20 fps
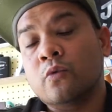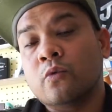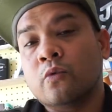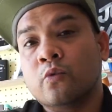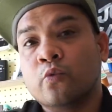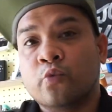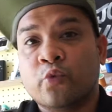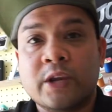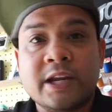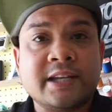
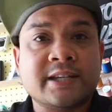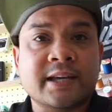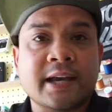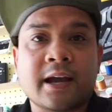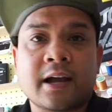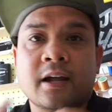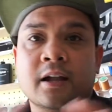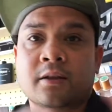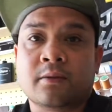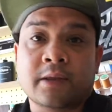
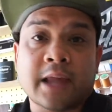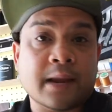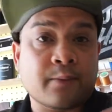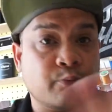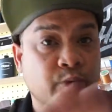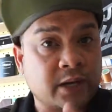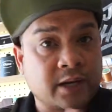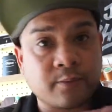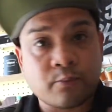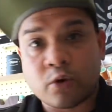retail like
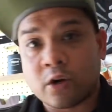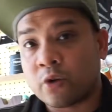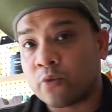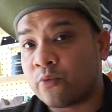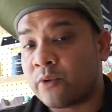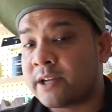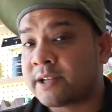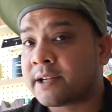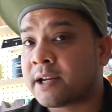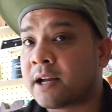brick and mortar
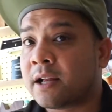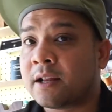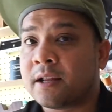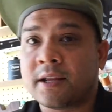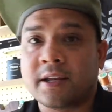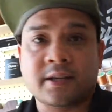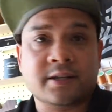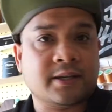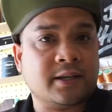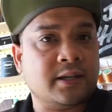retail
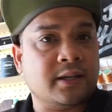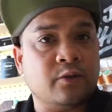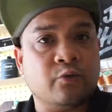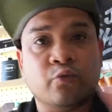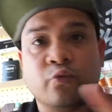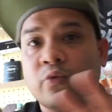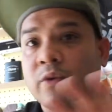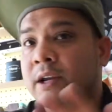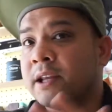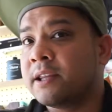is
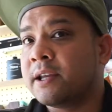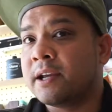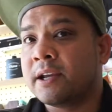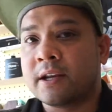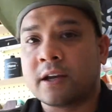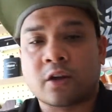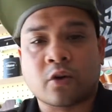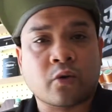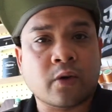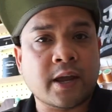really in
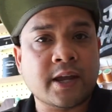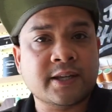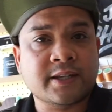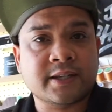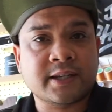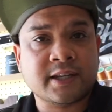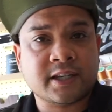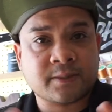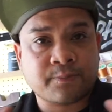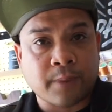a
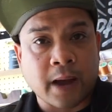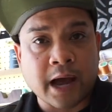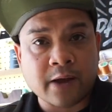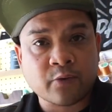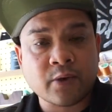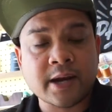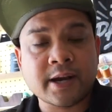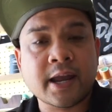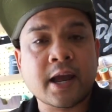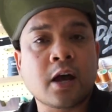crazy spot
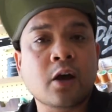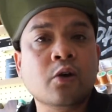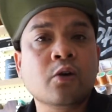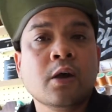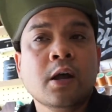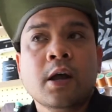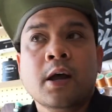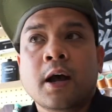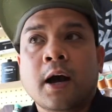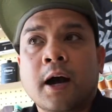right now
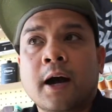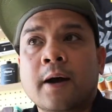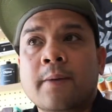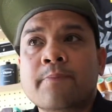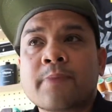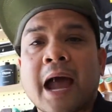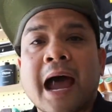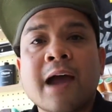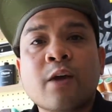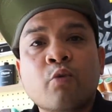
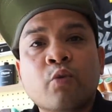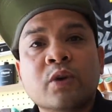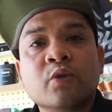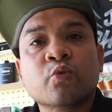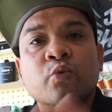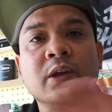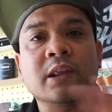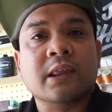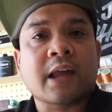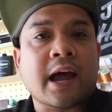um, i
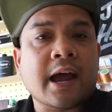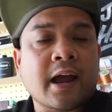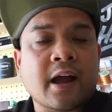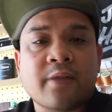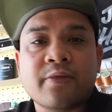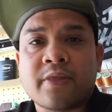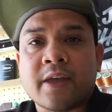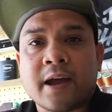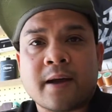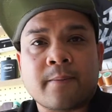wouldn't rely
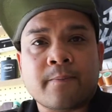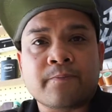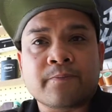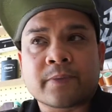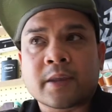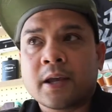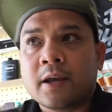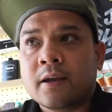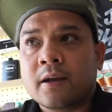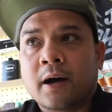on
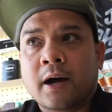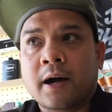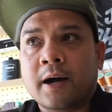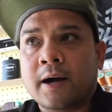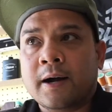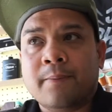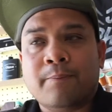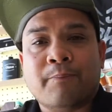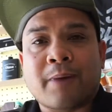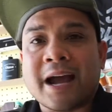them
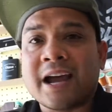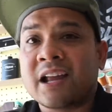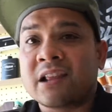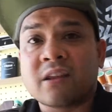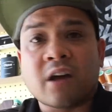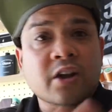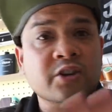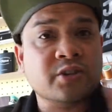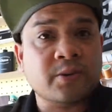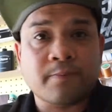uh, by a
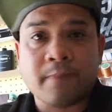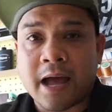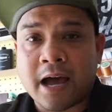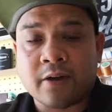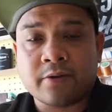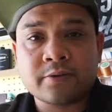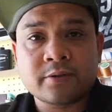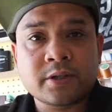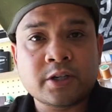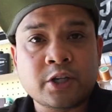large
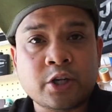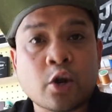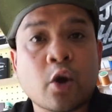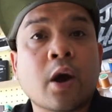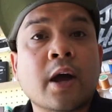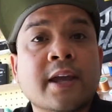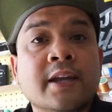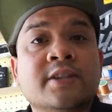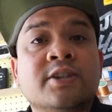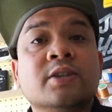amount you know
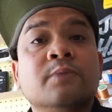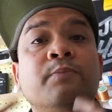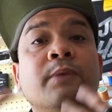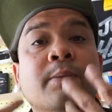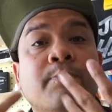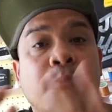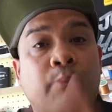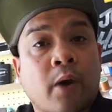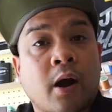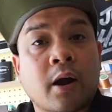it should be
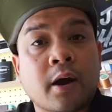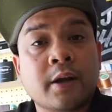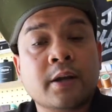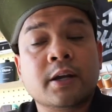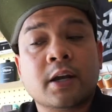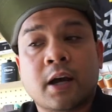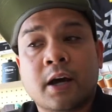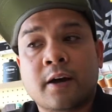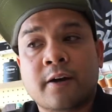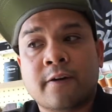part
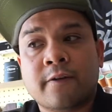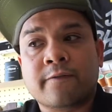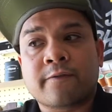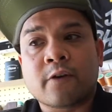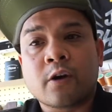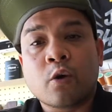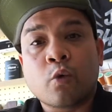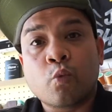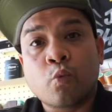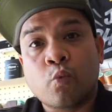of
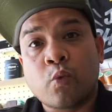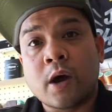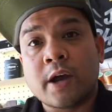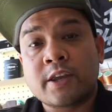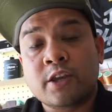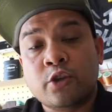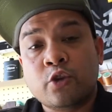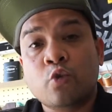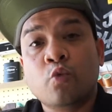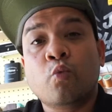
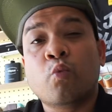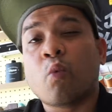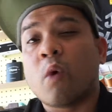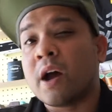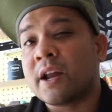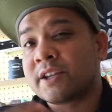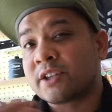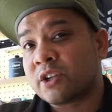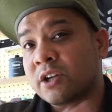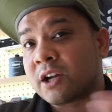what you
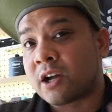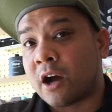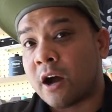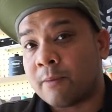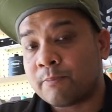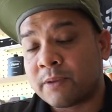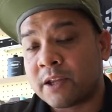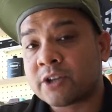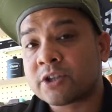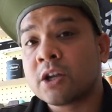want to
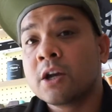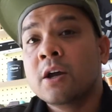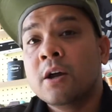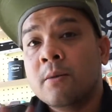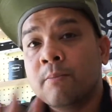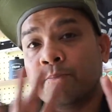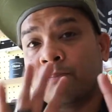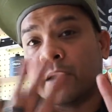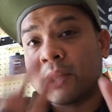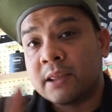accomplish
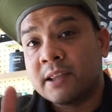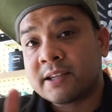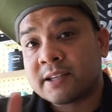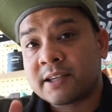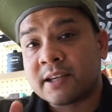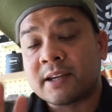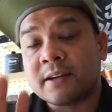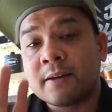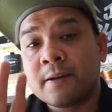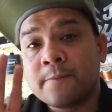but
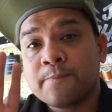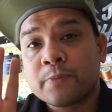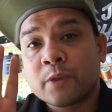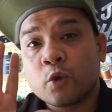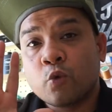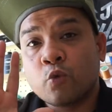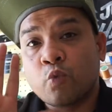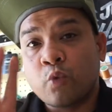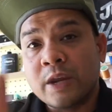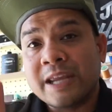listen
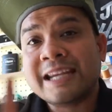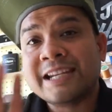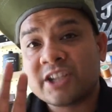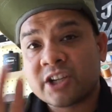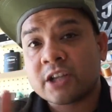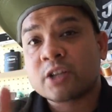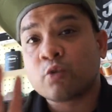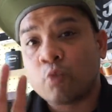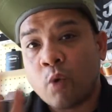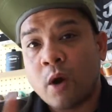we
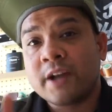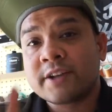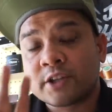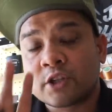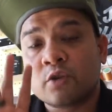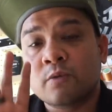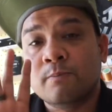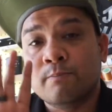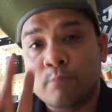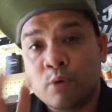just want
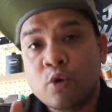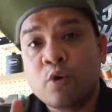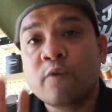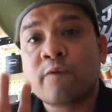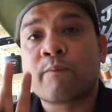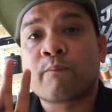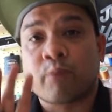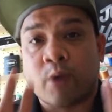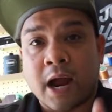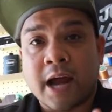to
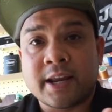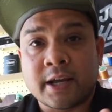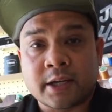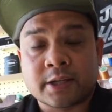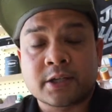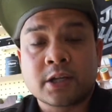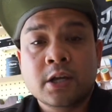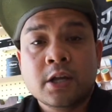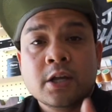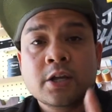move
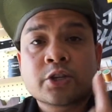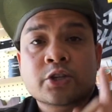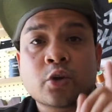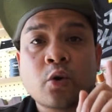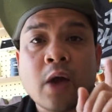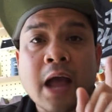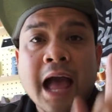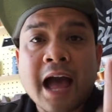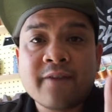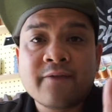product
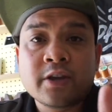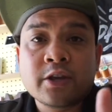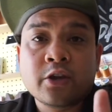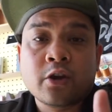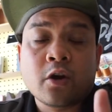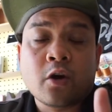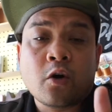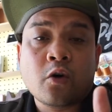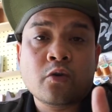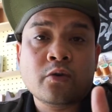so having
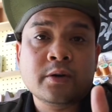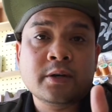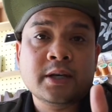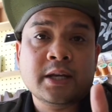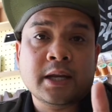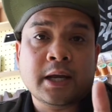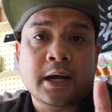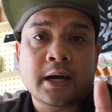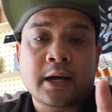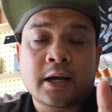your
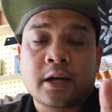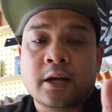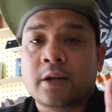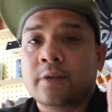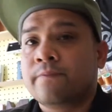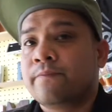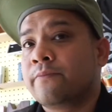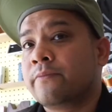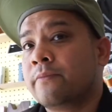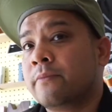own
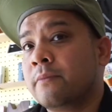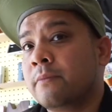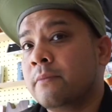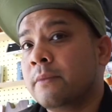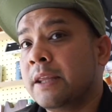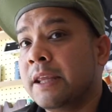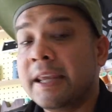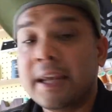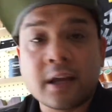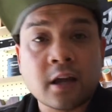uh,
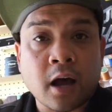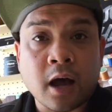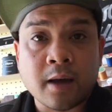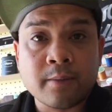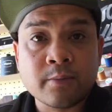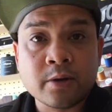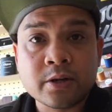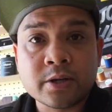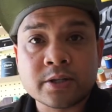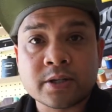
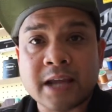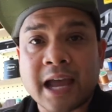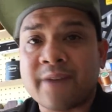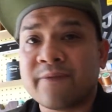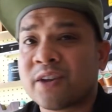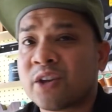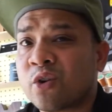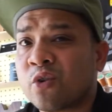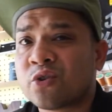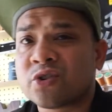e-commerce
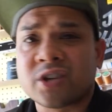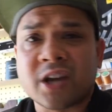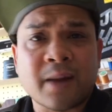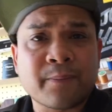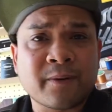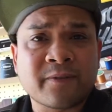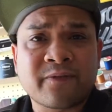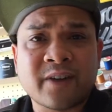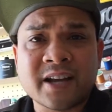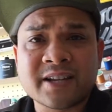having your own
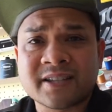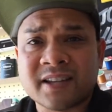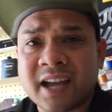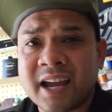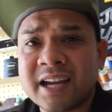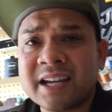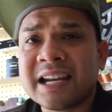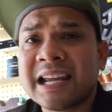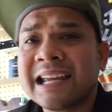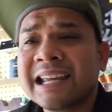shopify
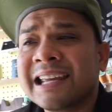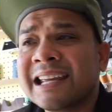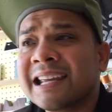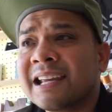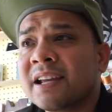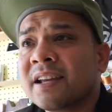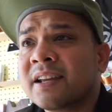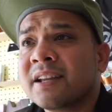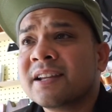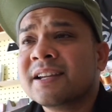site
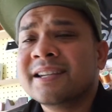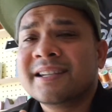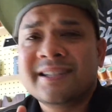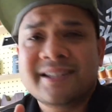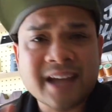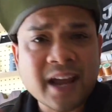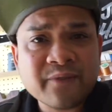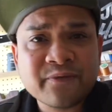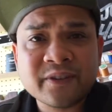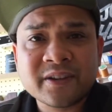
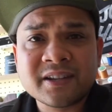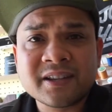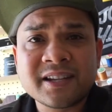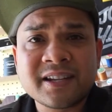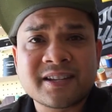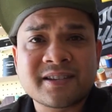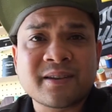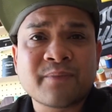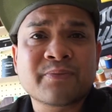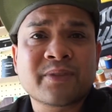
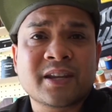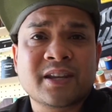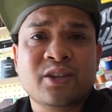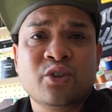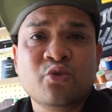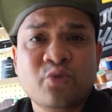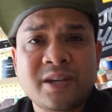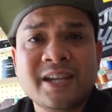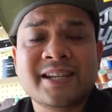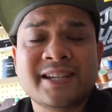definitely something
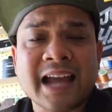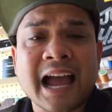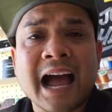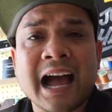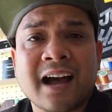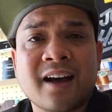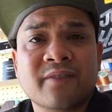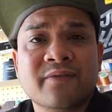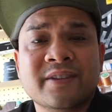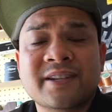you need to
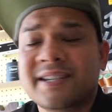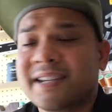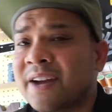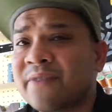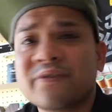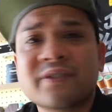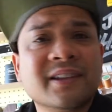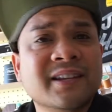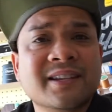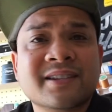have.
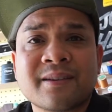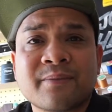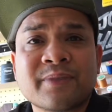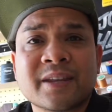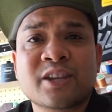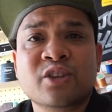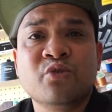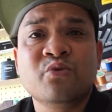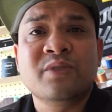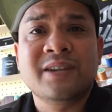Definitely
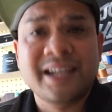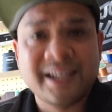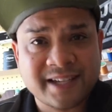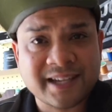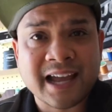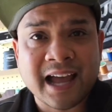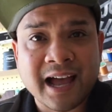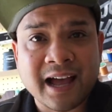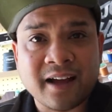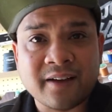something you need
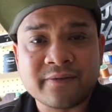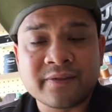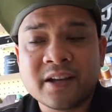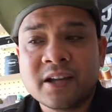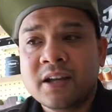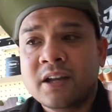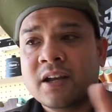to have.